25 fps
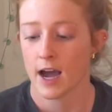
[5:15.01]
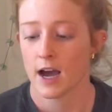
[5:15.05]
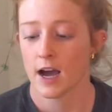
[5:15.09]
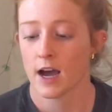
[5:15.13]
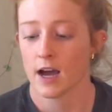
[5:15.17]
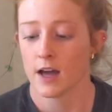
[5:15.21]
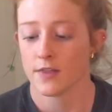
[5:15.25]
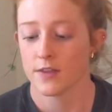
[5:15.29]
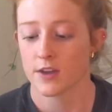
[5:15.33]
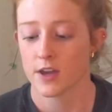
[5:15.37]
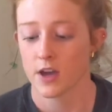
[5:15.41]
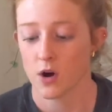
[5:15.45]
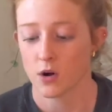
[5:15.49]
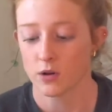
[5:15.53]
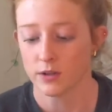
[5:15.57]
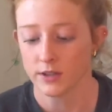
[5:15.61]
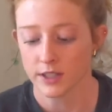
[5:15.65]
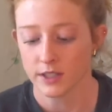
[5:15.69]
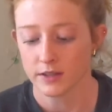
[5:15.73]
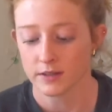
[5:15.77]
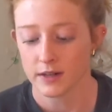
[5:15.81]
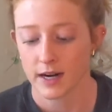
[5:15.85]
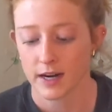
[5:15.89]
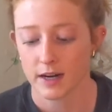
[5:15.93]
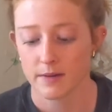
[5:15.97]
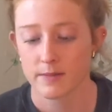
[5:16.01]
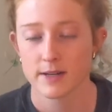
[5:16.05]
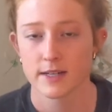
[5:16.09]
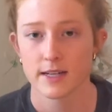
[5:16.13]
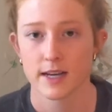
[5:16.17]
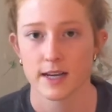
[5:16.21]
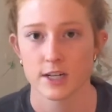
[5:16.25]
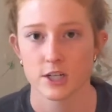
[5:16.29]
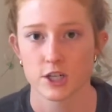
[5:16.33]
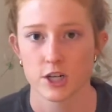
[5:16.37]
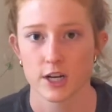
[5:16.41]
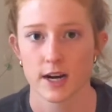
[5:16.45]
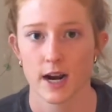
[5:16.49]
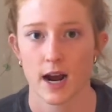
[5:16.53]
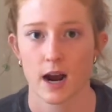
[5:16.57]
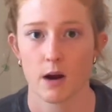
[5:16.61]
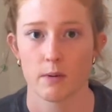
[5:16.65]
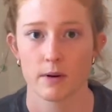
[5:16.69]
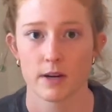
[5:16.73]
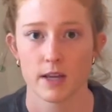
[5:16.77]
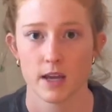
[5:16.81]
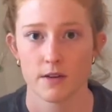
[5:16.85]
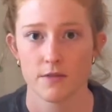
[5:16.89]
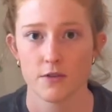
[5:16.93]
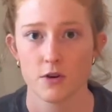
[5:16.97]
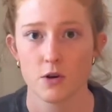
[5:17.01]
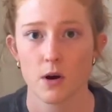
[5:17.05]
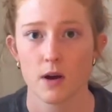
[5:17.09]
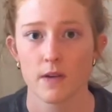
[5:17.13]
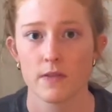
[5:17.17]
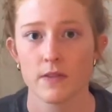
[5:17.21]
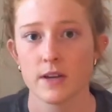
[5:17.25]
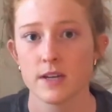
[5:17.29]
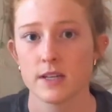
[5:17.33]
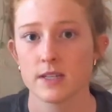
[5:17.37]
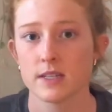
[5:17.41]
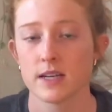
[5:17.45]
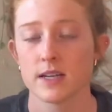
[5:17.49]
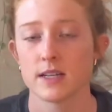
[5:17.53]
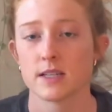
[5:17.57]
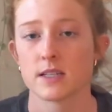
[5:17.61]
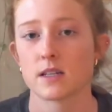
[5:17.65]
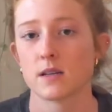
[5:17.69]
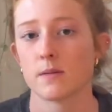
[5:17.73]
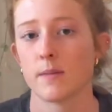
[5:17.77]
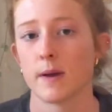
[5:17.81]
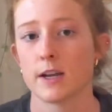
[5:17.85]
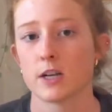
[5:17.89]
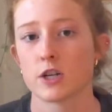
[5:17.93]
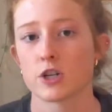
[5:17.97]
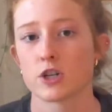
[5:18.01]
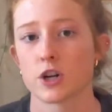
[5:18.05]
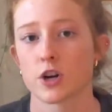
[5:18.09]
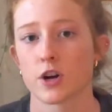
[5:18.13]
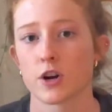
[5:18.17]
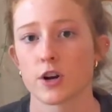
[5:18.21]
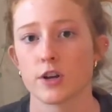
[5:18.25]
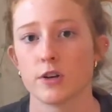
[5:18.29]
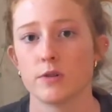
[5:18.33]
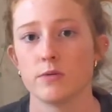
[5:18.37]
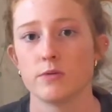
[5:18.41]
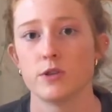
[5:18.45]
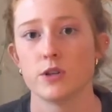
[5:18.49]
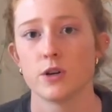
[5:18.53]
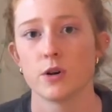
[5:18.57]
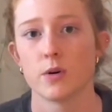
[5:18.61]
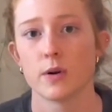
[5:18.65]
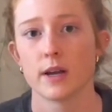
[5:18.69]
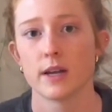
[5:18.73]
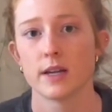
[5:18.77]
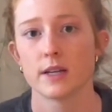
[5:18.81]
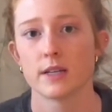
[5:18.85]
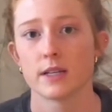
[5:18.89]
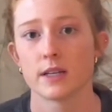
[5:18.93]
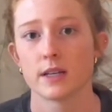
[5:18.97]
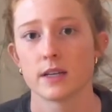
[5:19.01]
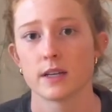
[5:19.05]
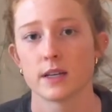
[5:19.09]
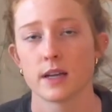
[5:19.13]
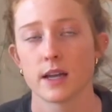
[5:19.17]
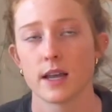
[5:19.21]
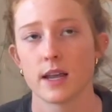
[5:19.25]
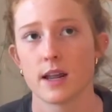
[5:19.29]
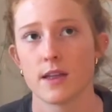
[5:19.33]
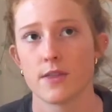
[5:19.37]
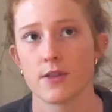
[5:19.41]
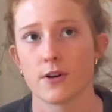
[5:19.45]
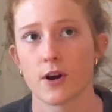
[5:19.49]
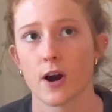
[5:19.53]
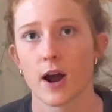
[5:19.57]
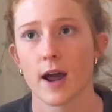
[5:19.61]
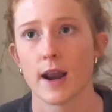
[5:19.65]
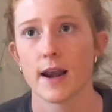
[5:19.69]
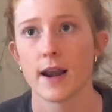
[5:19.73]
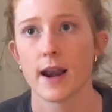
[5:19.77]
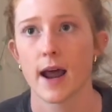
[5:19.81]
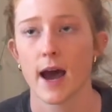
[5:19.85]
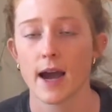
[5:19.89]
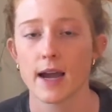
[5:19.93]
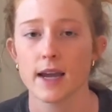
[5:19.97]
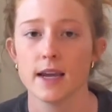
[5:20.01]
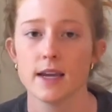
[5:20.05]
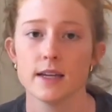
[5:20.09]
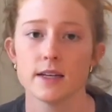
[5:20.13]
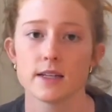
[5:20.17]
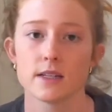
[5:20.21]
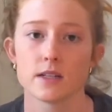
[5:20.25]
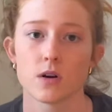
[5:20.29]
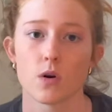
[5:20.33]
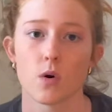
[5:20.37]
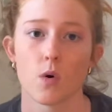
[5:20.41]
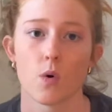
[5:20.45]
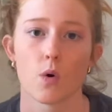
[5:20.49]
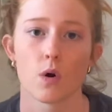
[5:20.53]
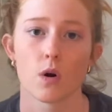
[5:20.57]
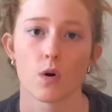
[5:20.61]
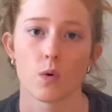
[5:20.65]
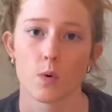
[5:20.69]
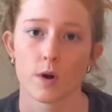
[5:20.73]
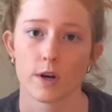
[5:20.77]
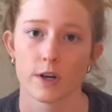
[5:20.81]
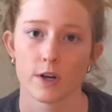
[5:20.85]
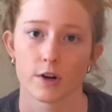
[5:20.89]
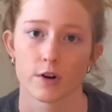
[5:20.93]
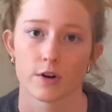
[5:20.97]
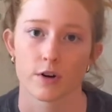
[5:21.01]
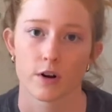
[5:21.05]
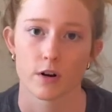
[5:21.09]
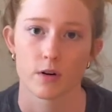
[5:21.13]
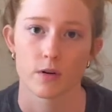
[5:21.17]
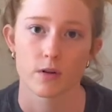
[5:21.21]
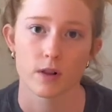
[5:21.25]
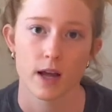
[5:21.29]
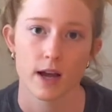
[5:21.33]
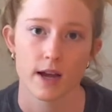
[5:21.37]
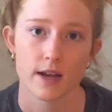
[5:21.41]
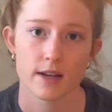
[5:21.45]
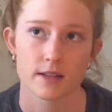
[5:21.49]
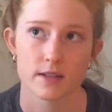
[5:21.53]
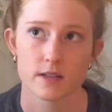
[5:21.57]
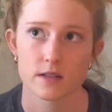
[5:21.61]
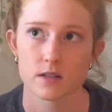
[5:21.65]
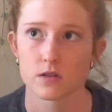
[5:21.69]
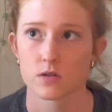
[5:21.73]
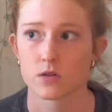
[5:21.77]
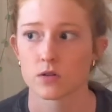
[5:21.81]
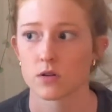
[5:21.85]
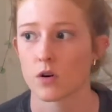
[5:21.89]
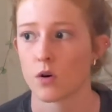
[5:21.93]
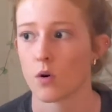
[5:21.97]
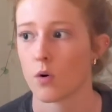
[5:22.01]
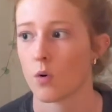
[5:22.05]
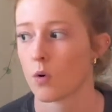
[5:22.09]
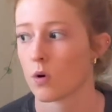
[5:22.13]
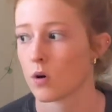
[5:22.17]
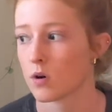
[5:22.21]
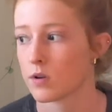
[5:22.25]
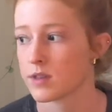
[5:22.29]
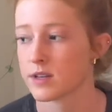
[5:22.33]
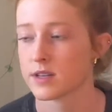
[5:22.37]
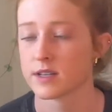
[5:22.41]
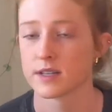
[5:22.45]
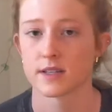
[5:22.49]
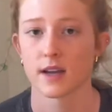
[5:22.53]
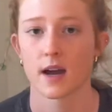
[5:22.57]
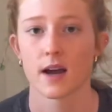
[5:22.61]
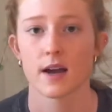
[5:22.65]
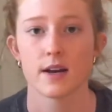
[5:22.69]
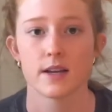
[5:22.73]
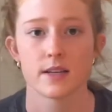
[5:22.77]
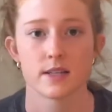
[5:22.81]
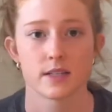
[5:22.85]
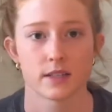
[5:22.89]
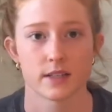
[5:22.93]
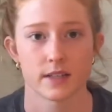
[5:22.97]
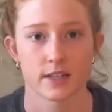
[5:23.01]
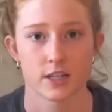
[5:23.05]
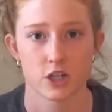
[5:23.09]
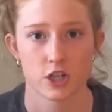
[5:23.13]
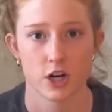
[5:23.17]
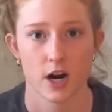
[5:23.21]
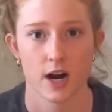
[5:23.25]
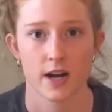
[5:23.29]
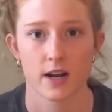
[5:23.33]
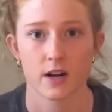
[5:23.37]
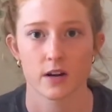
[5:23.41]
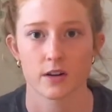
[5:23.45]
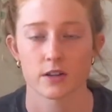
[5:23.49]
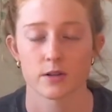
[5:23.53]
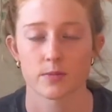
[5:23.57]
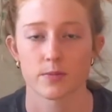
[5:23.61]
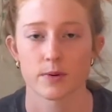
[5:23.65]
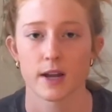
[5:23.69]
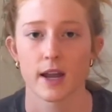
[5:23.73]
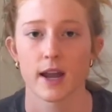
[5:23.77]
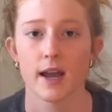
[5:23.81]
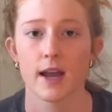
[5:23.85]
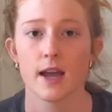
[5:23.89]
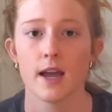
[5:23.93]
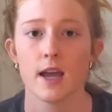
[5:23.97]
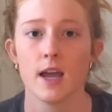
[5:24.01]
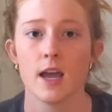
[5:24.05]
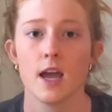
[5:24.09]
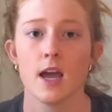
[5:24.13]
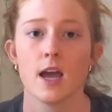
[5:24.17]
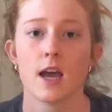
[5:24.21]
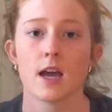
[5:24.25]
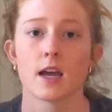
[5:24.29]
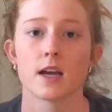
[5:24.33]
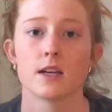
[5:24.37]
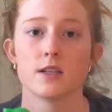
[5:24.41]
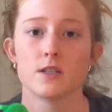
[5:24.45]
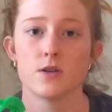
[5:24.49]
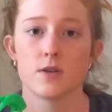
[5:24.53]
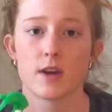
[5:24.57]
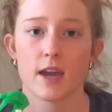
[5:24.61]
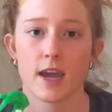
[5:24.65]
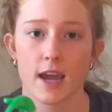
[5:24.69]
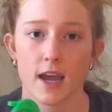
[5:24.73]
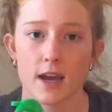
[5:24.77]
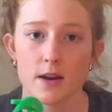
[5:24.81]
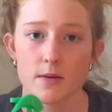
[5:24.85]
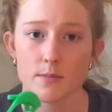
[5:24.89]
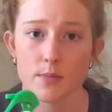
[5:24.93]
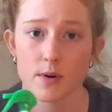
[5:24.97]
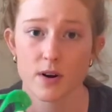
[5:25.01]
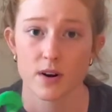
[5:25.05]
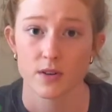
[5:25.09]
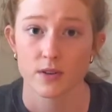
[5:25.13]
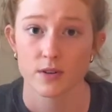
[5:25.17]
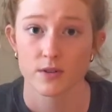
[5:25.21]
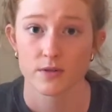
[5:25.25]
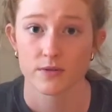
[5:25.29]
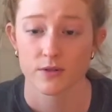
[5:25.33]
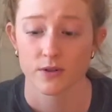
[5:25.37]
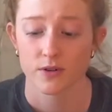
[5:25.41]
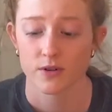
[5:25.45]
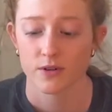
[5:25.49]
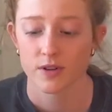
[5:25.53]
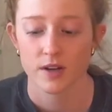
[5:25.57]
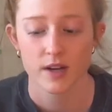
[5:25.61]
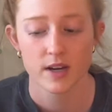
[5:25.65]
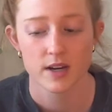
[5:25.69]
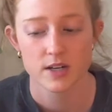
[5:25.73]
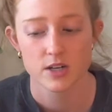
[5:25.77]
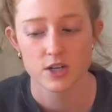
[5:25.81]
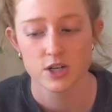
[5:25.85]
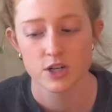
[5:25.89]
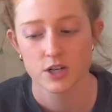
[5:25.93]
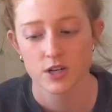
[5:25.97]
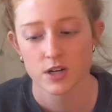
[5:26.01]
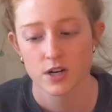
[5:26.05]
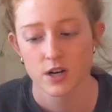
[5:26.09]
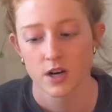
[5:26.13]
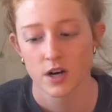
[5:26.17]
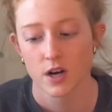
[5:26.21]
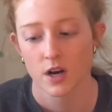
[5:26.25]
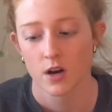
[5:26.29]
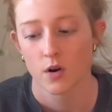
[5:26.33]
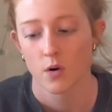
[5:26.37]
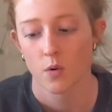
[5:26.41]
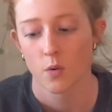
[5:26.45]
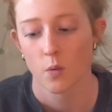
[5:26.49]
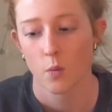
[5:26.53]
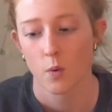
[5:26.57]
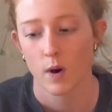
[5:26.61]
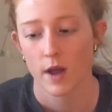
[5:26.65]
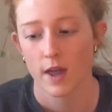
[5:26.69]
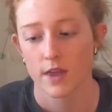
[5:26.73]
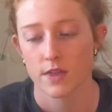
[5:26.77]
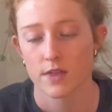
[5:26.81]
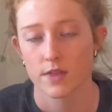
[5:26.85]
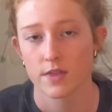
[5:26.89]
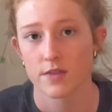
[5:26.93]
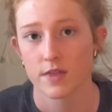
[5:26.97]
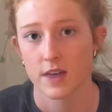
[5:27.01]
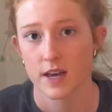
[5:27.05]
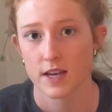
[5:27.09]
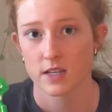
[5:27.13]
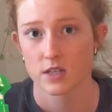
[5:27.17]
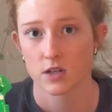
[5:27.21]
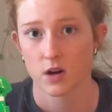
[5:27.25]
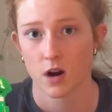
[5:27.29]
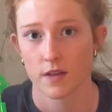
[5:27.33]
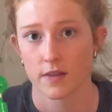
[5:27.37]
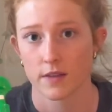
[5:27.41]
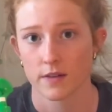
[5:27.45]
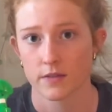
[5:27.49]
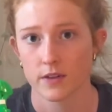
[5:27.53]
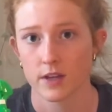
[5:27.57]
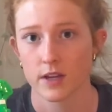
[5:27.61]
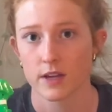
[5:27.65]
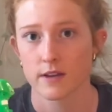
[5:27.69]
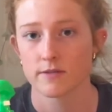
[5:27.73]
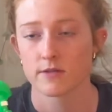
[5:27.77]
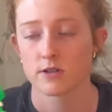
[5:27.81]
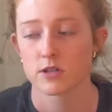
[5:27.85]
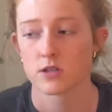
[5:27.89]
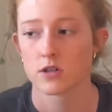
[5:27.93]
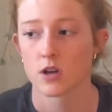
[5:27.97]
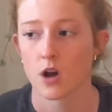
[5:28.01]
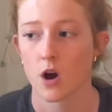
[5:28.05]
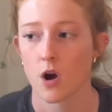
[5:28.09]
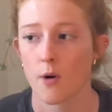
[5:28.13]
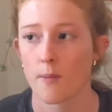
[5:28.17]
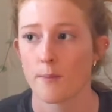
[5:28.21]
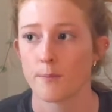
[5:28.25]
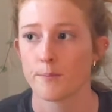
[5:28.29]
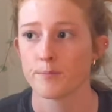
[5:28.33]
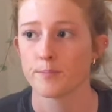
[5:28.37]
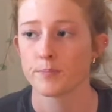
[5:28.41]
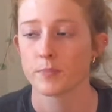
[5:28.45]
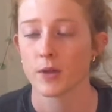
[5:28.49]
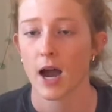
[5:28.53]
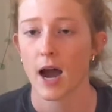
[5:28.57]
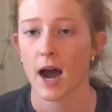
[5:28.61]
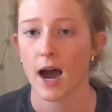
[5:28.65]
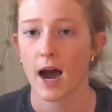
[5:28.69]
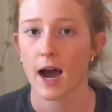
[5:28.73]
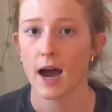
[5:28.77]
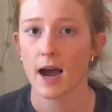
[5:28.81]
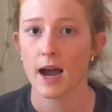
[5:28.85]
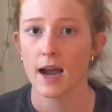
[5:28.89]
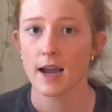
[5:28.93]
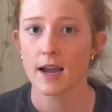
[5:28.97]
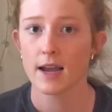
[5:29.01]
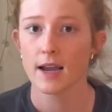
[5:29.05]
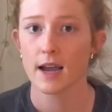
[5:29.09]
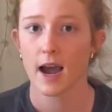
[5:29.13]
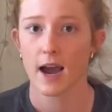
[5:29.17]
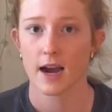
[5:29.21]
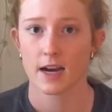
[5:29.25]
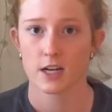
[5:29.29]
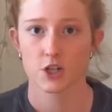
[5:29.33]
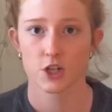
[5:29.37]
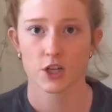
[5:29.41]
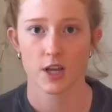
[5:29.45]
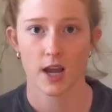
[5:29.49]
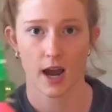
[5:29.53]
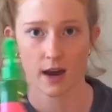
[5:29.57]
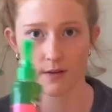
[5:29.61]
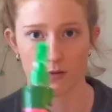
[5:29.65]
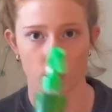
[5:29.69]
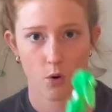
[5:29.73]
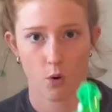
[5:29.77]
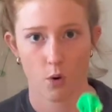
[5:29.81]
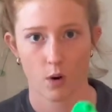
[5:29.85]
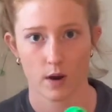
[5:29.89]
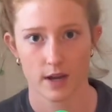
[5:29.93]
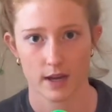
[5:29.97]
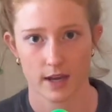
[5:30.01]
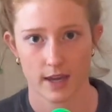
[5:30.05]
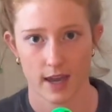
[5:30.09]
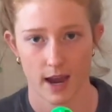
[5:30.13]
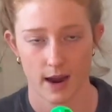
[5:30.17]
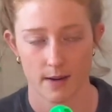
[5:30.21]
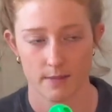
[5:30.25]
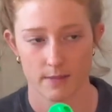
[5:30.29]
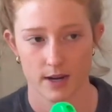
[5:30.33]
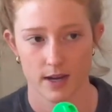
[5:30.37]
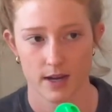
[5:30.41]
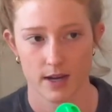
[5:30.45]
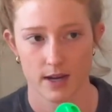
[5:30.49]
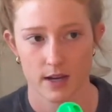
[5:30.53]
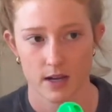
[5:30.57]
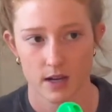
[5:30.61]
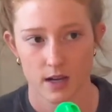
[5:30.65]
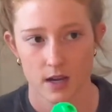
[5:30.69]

The only recommendation I would give you on this is to make sure you do it either at night or when your grow lights or the sun isn't like shining on the plant, because you can burn the foliage with this on the leaves. So I actually have a Hoya cabinet,